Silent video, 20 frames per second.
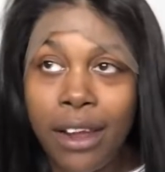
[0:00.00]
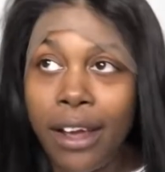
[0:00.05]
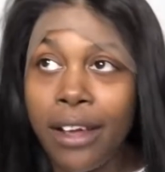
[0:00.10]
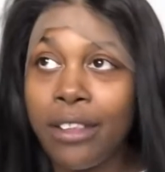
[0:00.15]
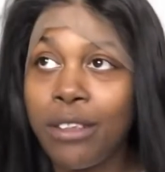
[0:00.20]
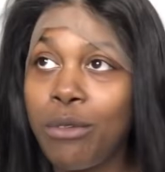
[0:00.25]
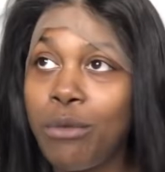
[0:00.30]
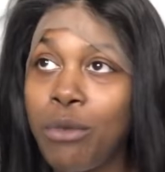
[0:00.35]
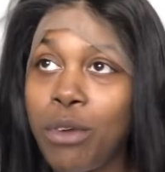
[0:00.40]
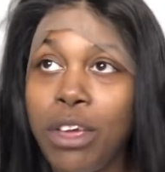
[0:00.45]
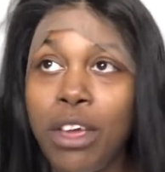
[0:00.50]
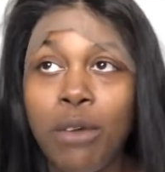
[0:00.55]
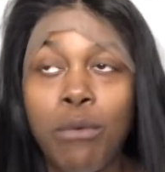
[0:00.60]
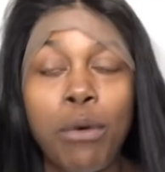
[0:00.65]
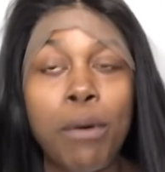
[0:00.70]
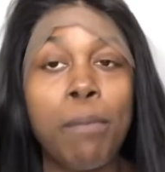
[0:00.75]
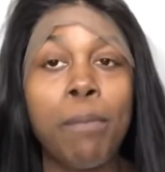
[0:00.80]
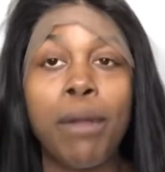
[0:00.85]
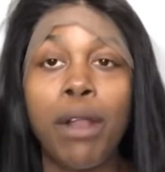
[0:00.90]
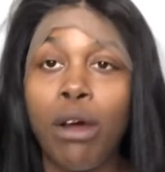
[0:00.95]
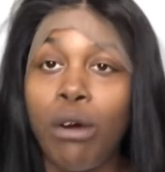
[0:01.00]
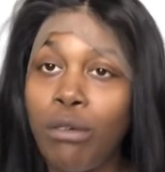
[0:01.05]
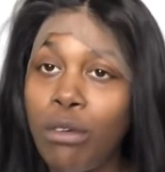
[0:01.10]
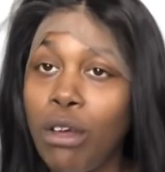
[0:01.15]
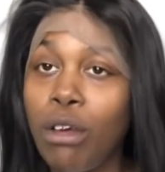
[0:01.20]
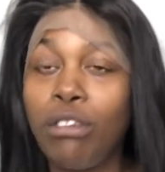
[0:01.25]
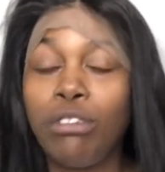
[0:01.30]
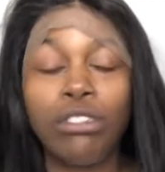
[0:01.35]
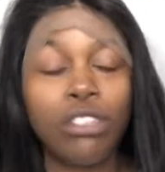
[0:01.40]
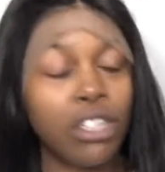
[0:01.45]
Like, the wind will blow
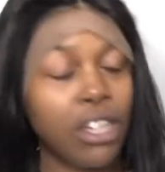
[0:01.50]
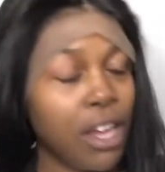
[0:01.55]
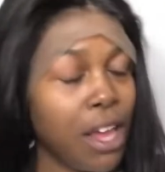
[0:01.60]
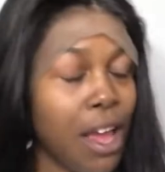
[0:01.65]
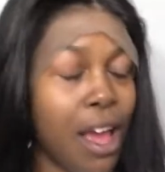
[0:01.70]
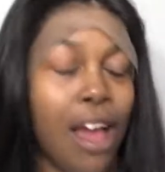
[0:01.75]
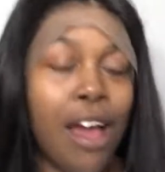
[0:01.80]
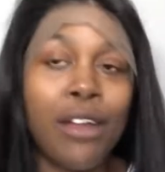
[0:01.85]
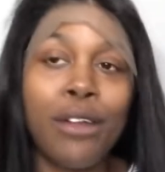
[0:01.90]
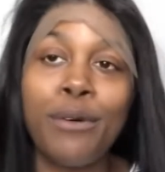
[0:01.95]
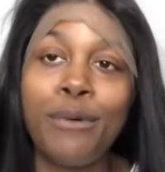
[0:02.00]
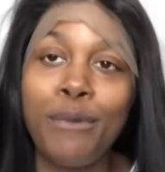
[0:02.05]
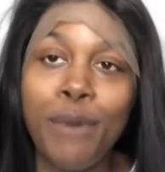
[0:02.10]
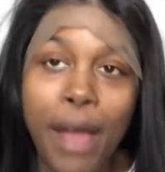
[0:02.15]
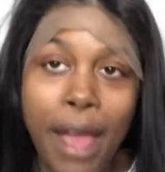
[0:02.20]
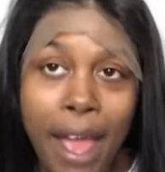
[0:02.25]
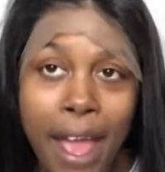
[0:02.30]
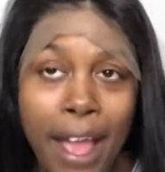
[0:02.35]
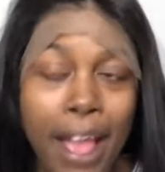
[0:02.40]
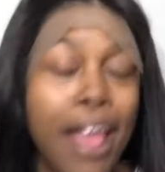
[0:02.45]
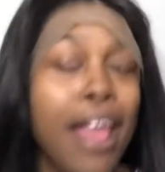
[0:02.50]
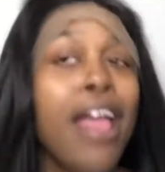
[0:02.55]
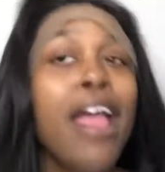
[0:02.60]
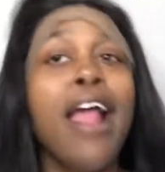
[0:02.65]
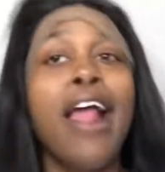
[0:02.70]
your shit out of whack,